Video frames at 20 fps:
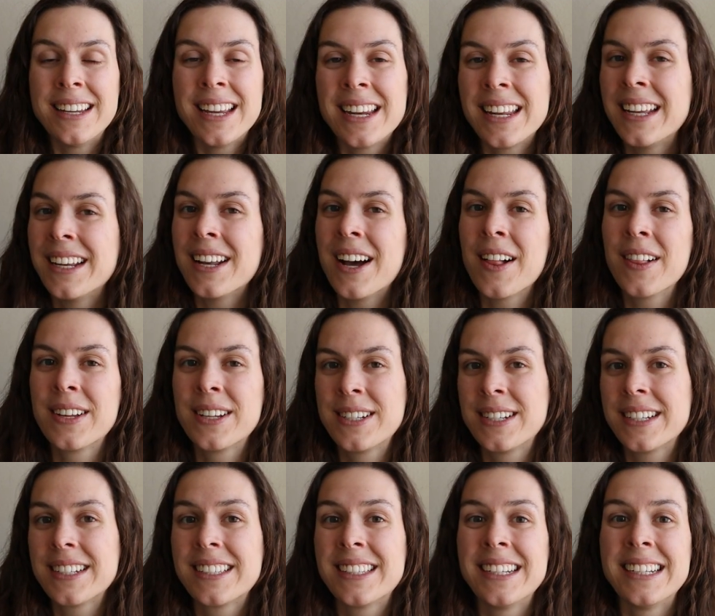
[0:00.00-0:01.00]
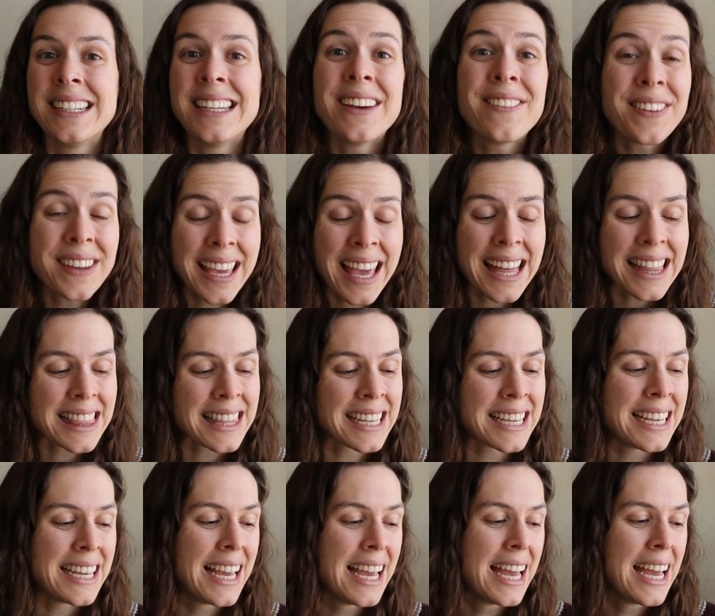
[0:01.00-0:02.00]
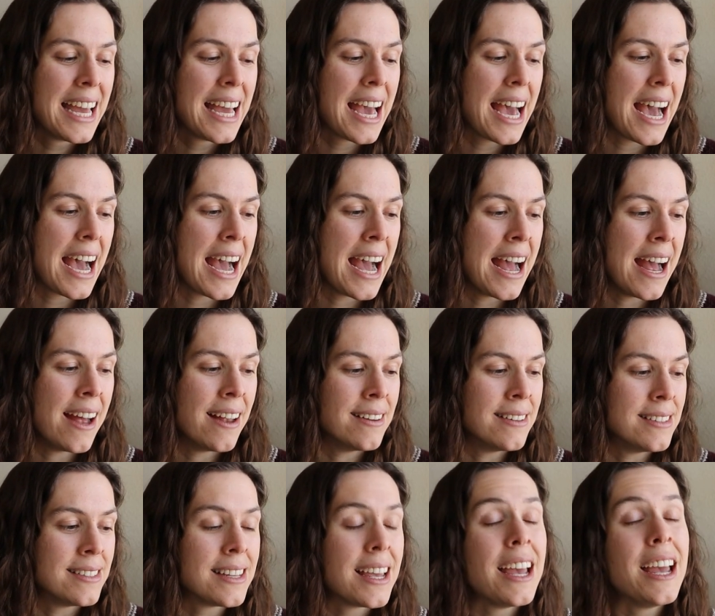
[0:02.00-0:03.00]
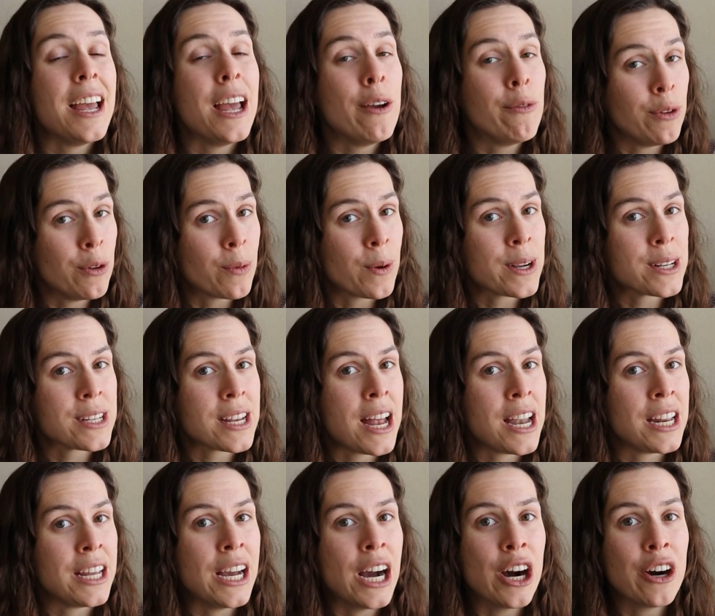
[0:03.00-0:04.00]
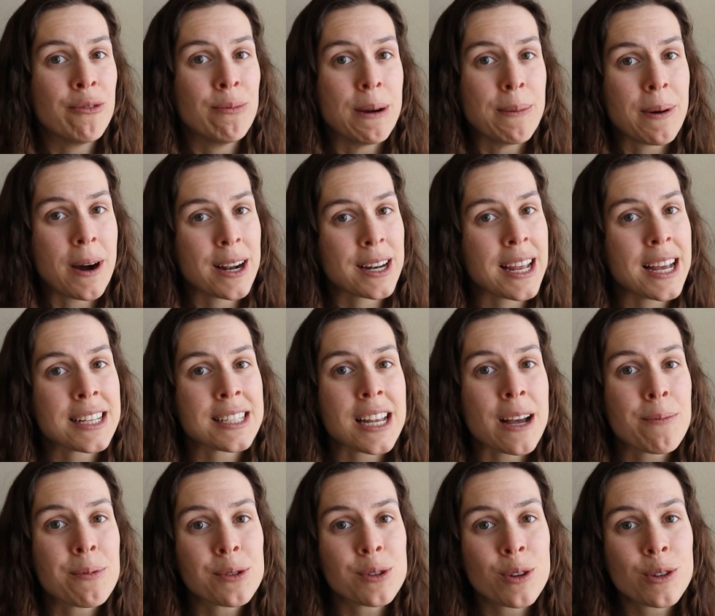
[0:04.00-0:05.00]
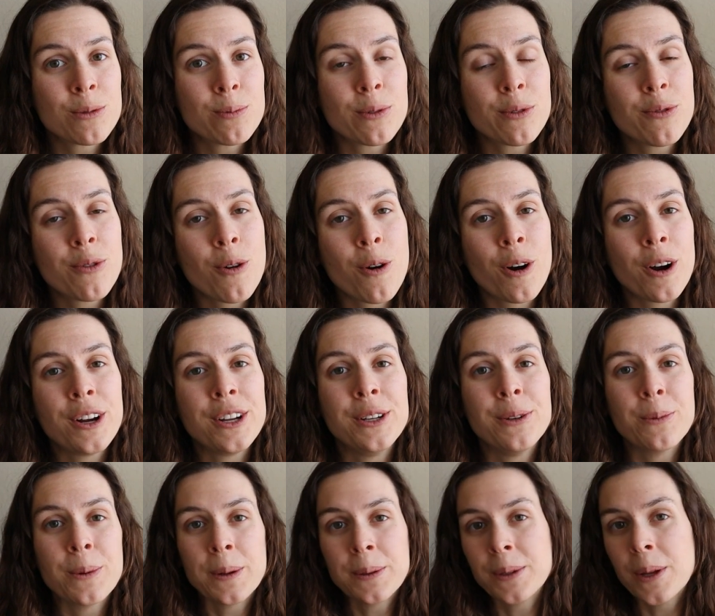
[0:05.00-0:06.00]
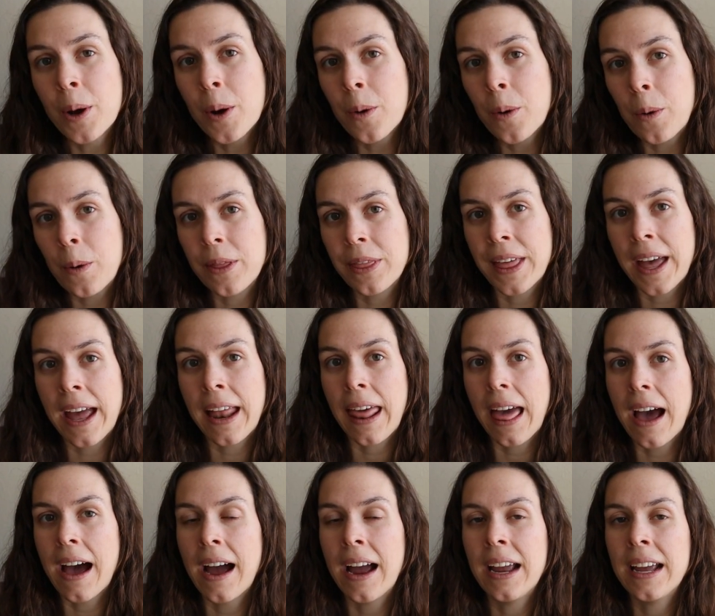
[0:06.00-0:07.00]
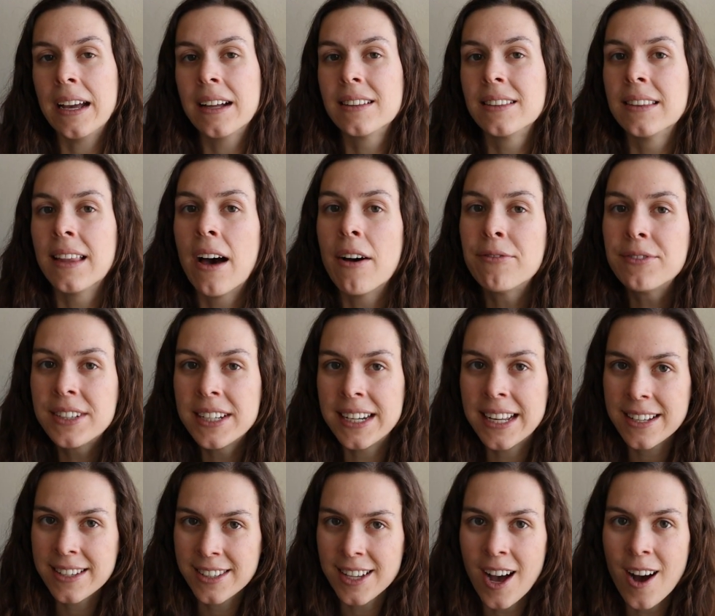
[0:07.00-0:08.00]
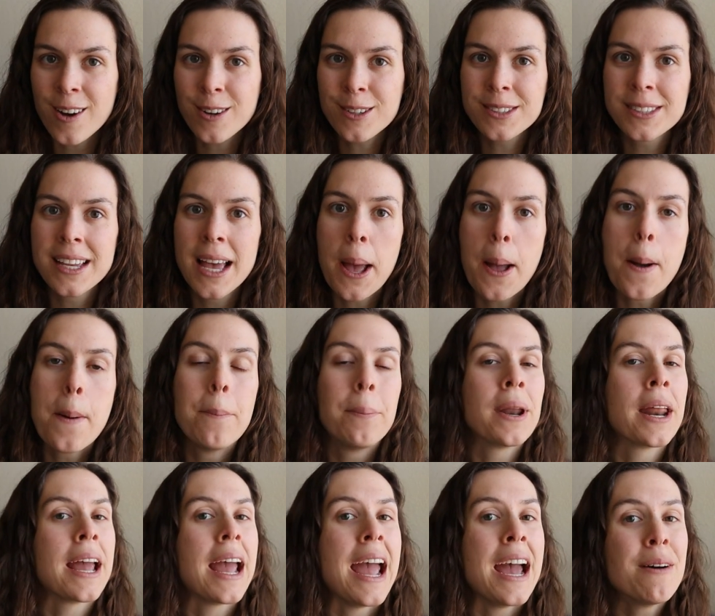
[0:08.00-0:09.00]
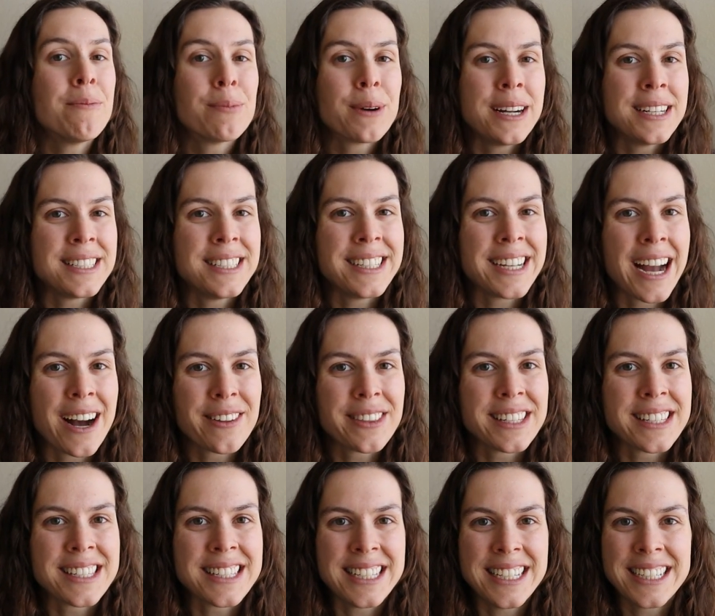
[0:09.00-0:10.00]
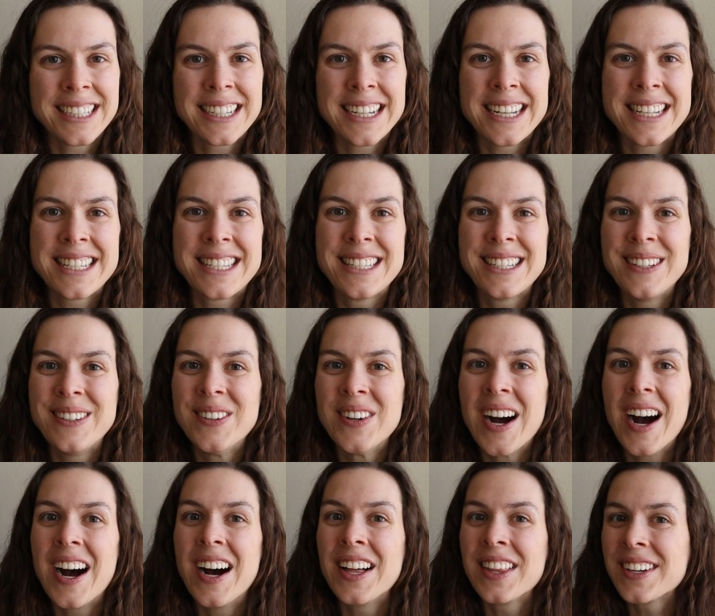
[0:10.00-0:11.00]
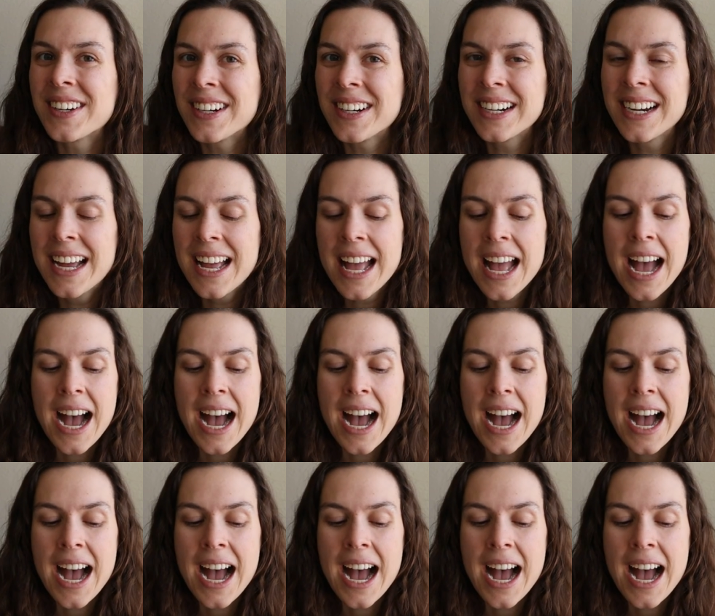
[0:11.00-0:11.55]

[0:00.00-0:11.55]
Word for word: knitting knowledge significantly and if you've watched any of my podcast episodes before, you will know that I love to knit socks but I am branching out this year into other